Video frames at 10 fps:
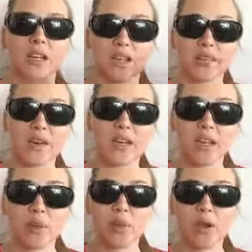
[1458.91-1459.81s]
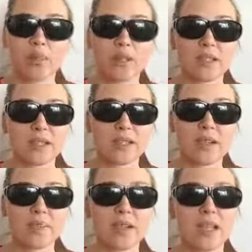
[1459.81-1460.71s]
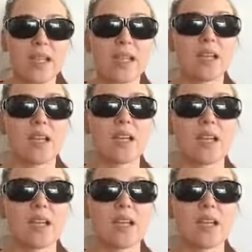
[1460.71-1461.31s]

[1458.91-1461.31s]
He found an appointment the same day,